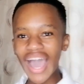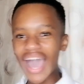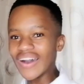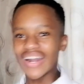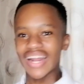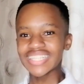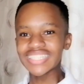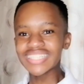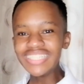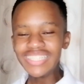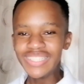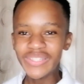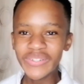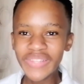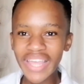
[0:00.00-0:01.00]
I wanna
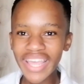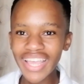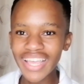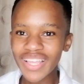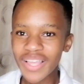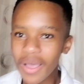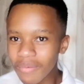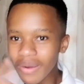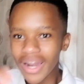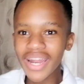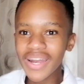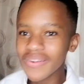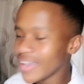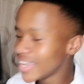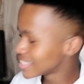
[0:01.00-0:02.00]
see you there. But
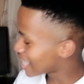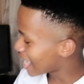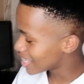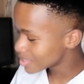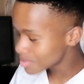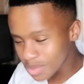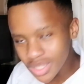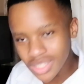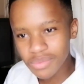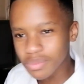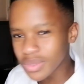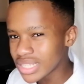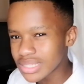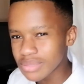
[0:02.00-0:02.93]
anyways, guys, please,